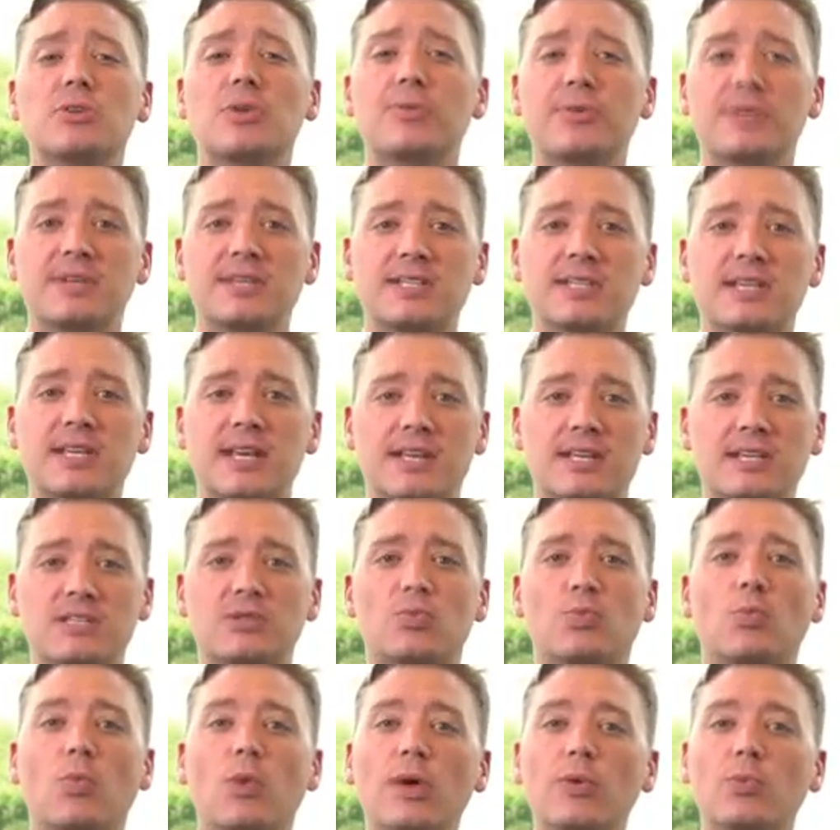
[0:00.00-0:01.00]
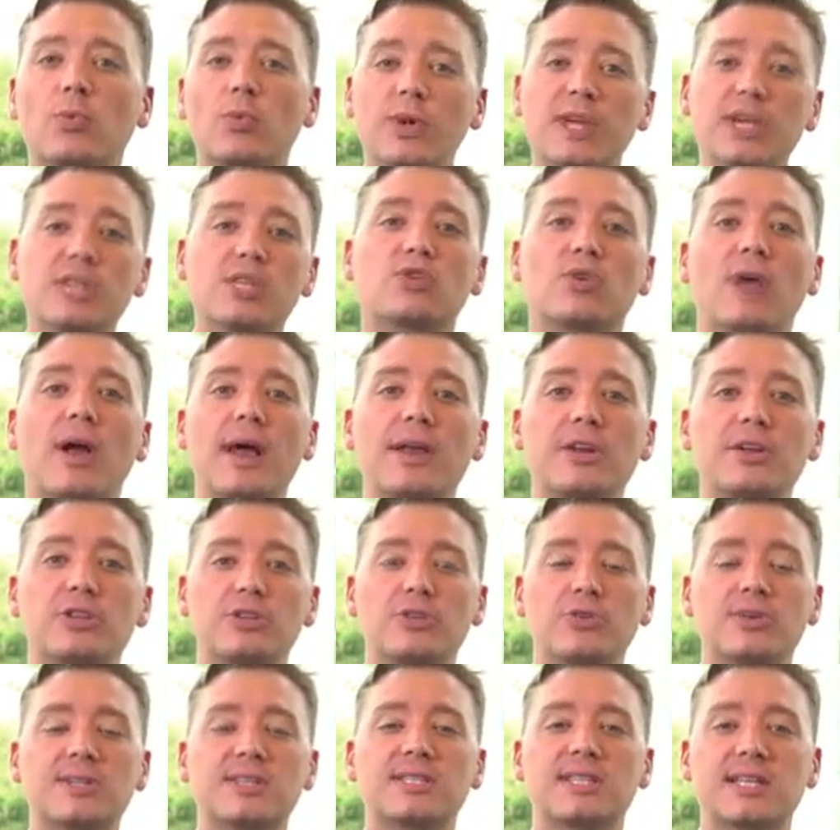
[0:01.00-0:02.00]
don't exist. What we try to
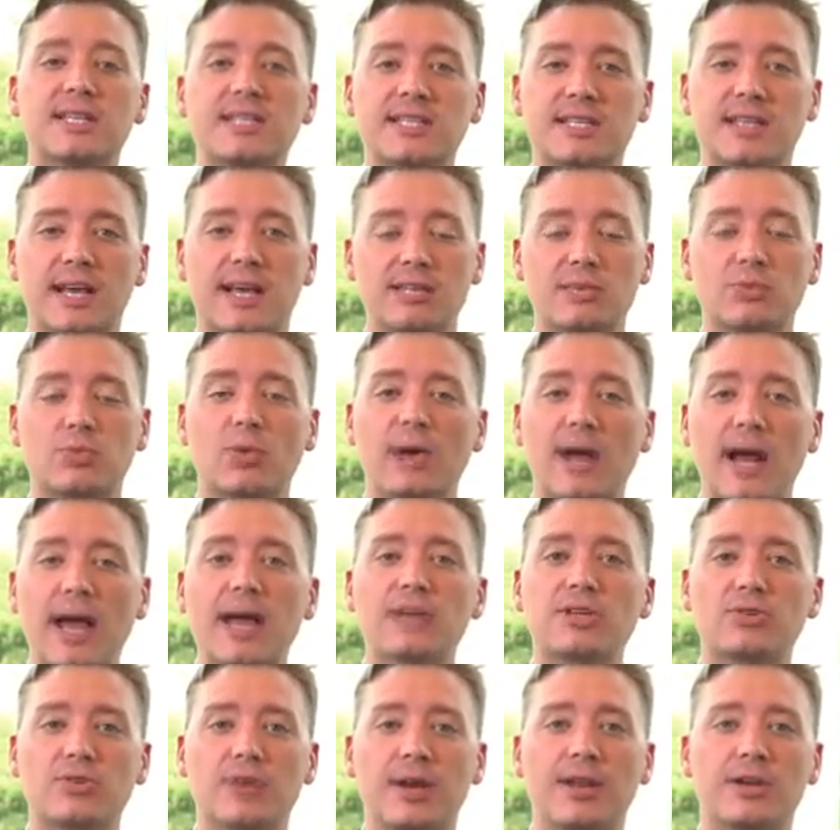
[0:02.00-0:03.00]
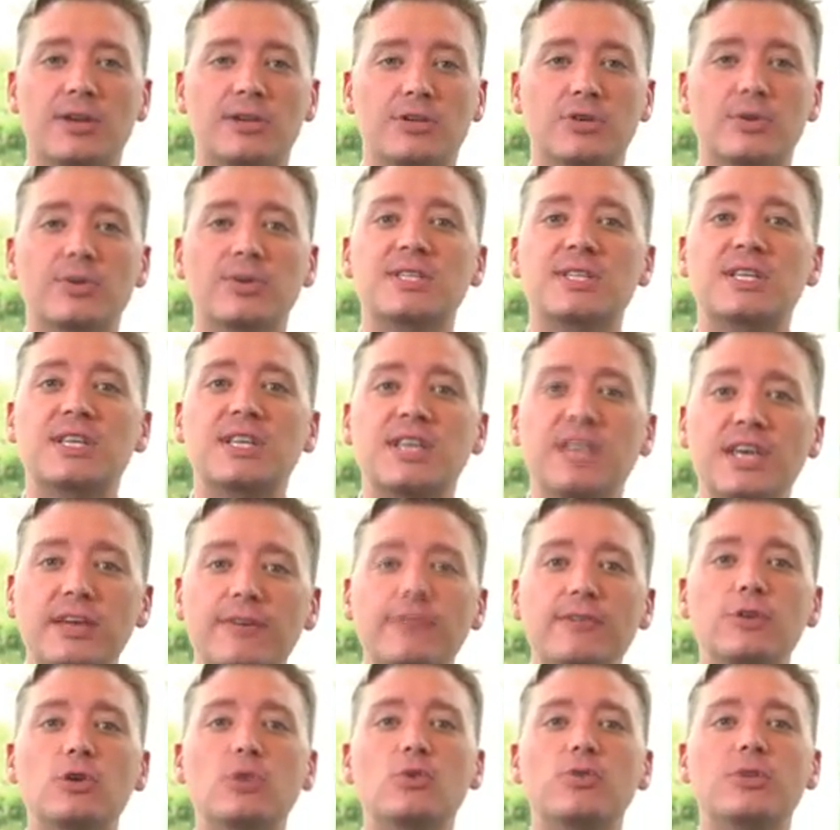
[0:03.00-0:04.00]
do at Success, what I try to do, is
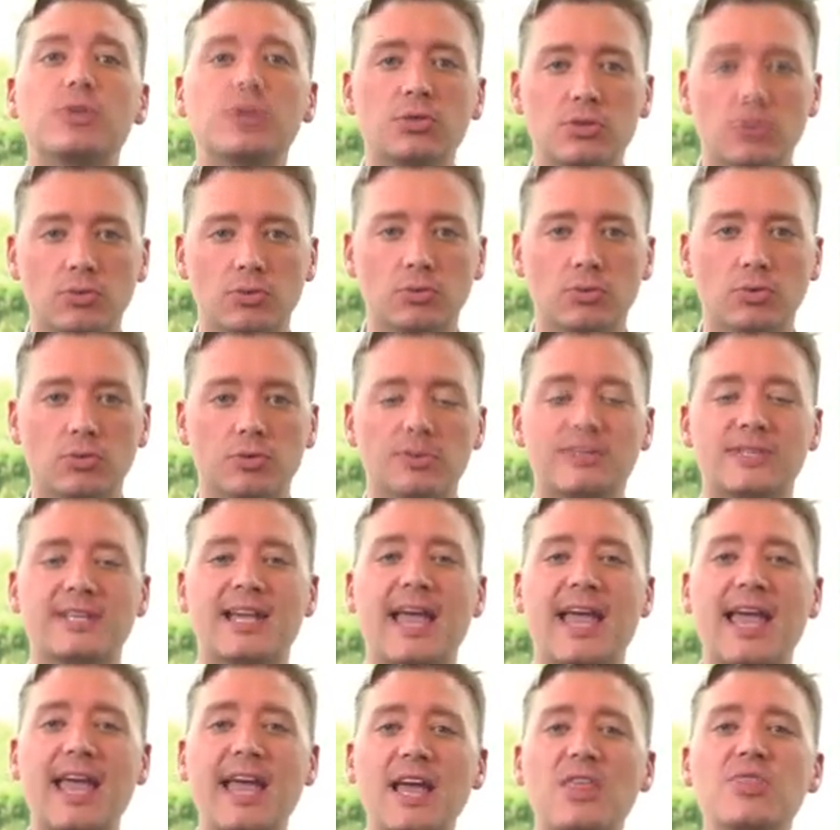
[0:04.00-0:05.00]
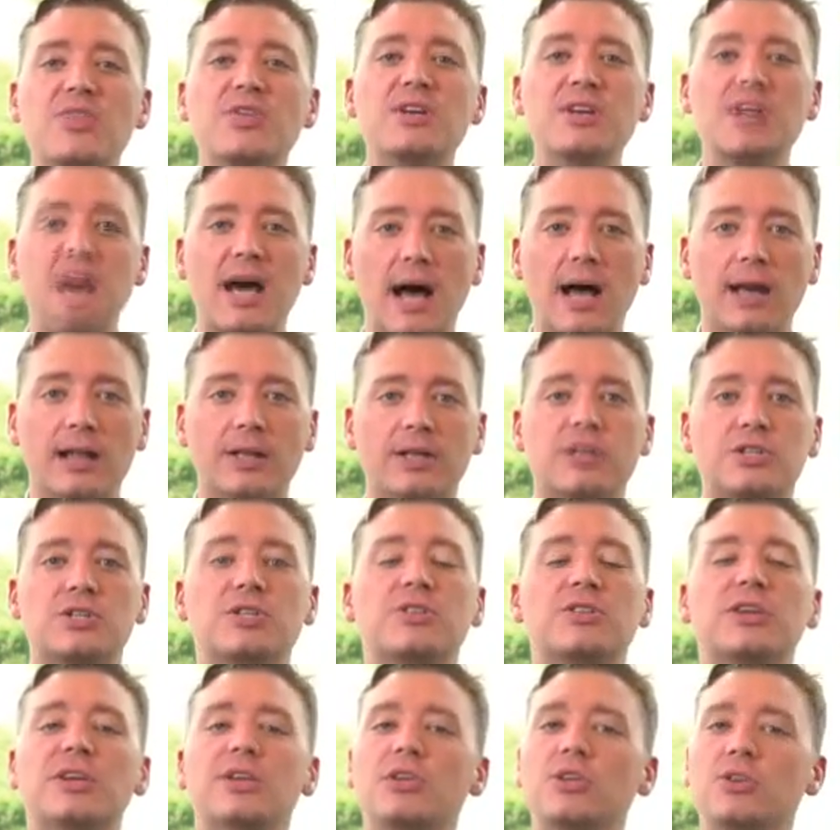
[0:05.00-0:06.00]
give you the tools and the
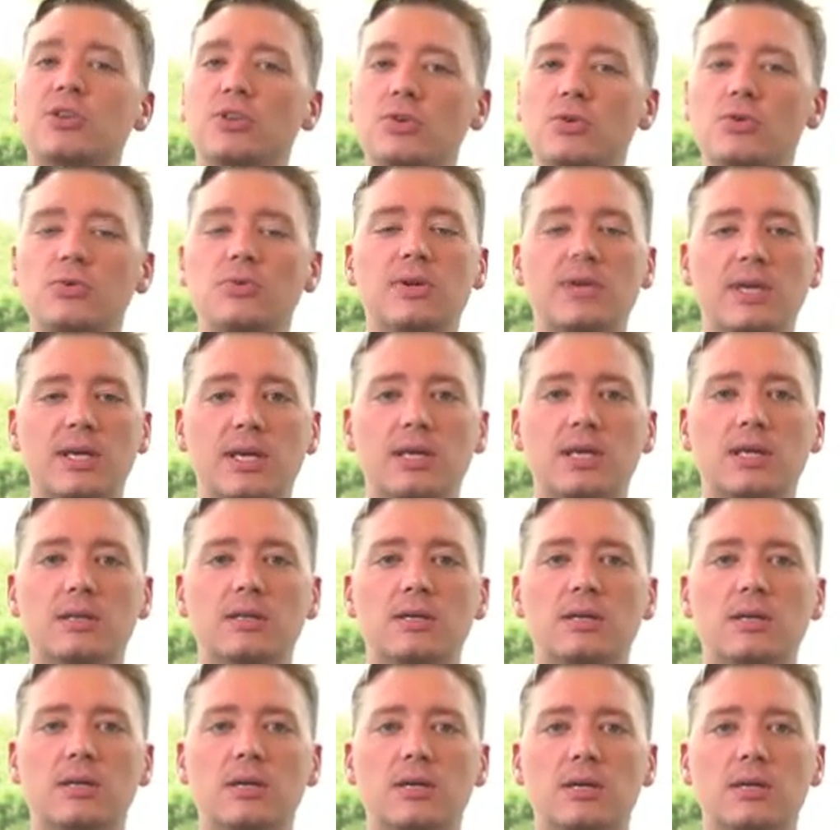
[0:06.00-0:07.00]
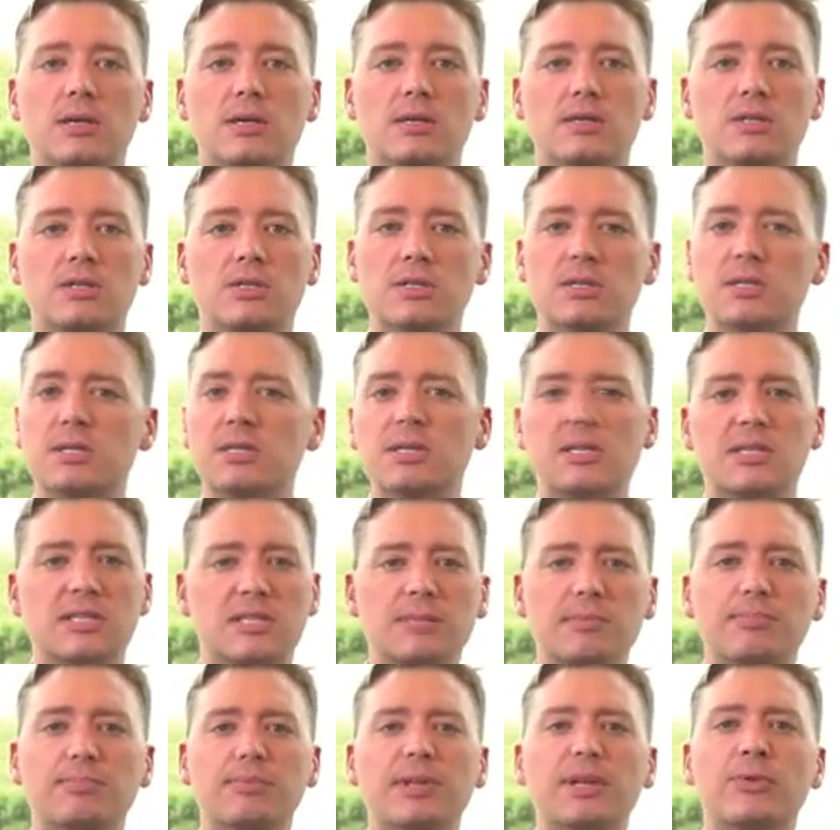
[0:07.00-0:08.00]
knowledge that you need just to
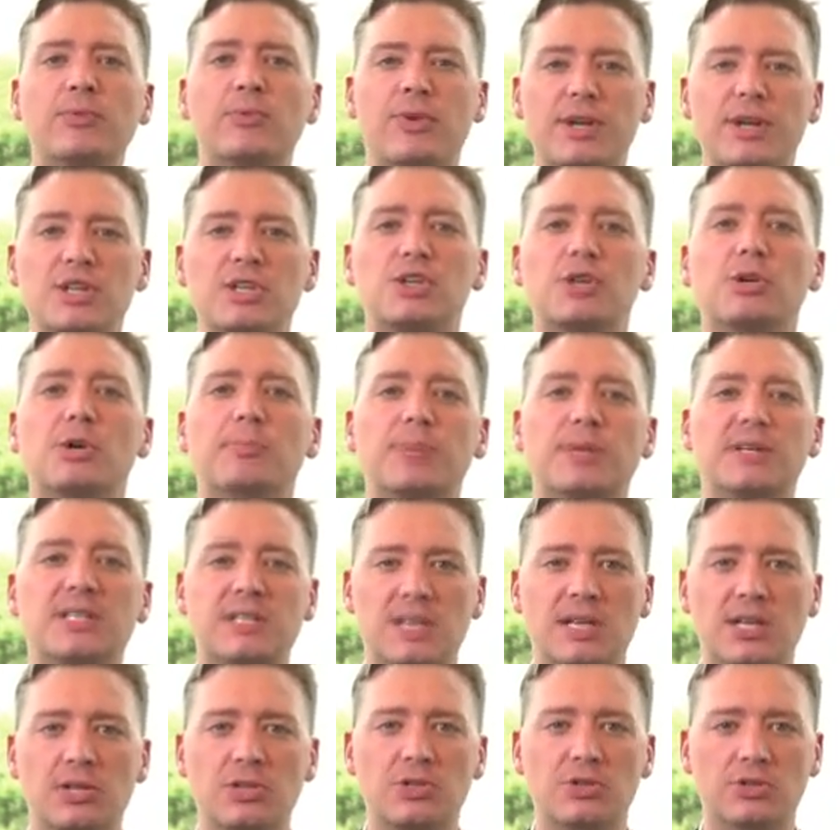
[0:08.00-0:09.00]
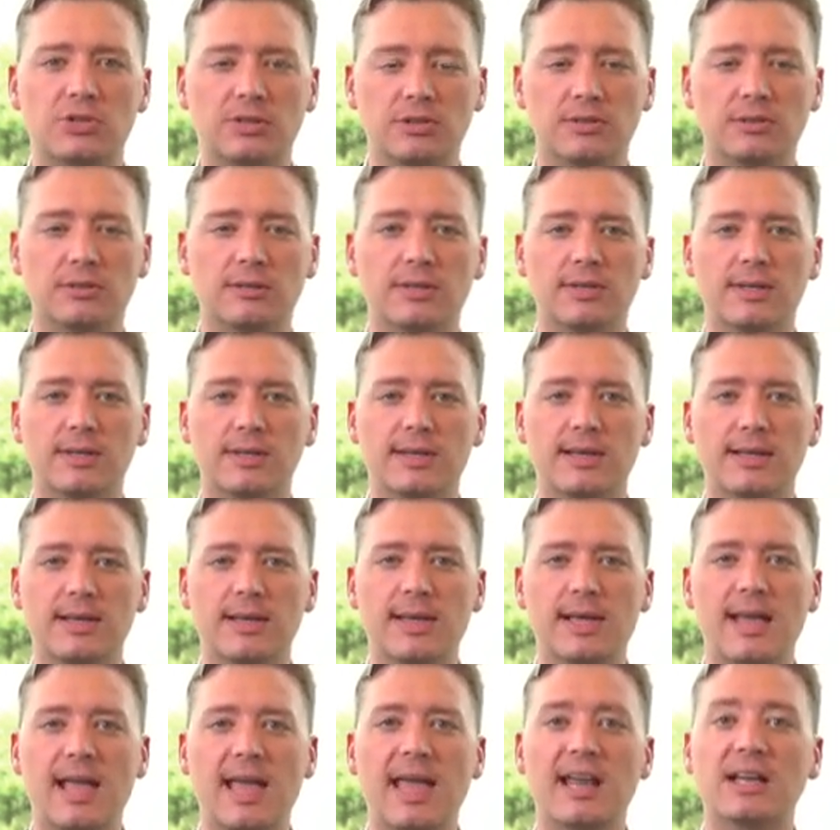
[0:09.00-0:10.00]
simply reach your potential.
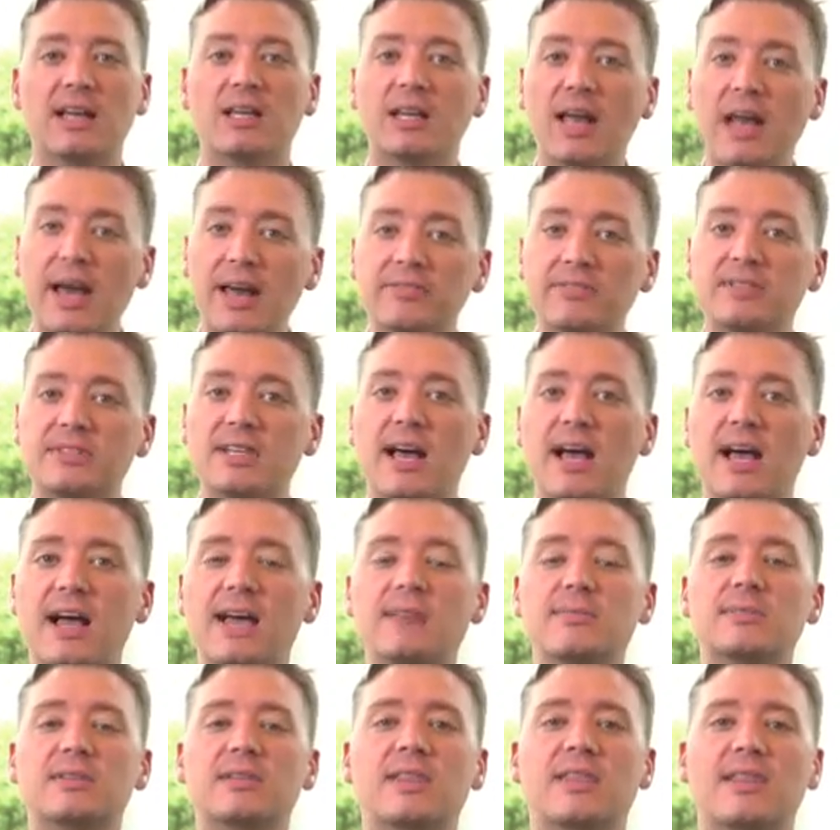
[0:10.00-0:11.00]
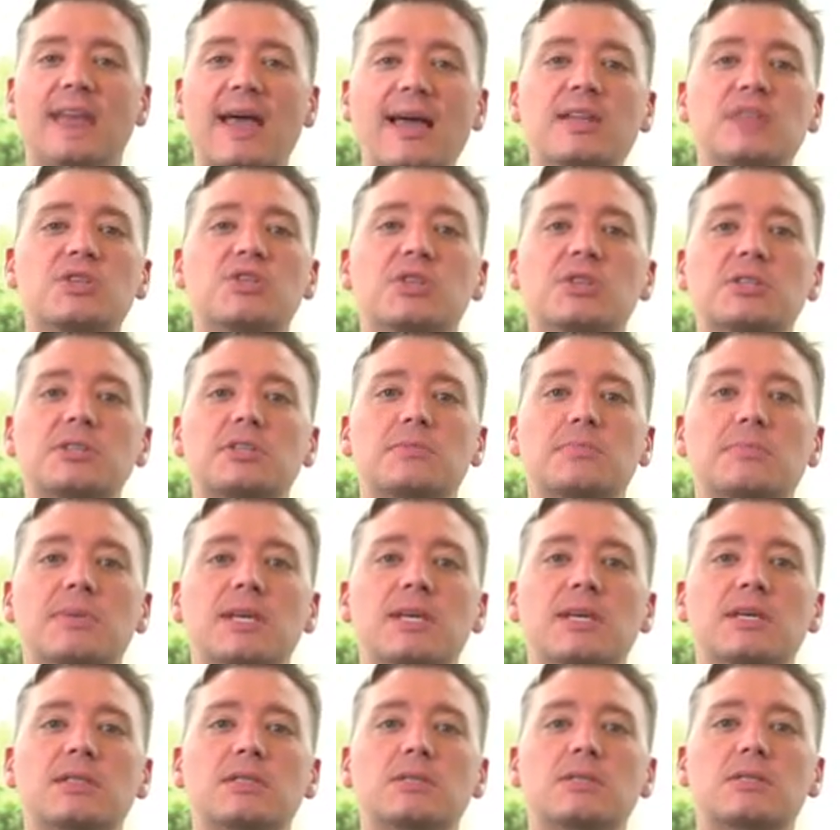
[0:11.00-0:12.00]
And a lot of times that just
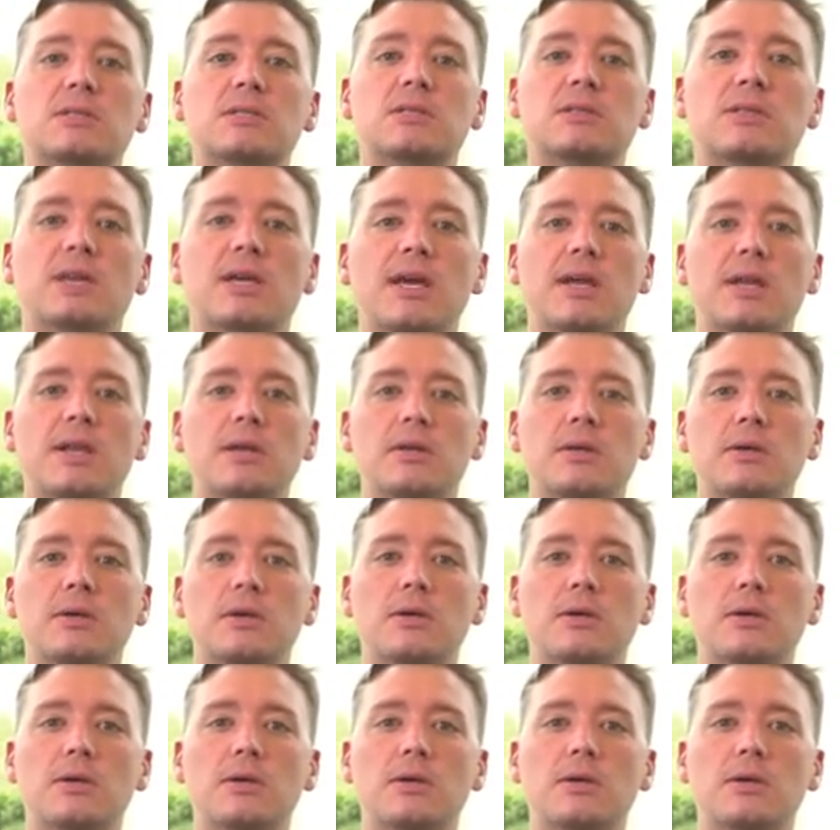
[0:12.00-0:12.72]
means that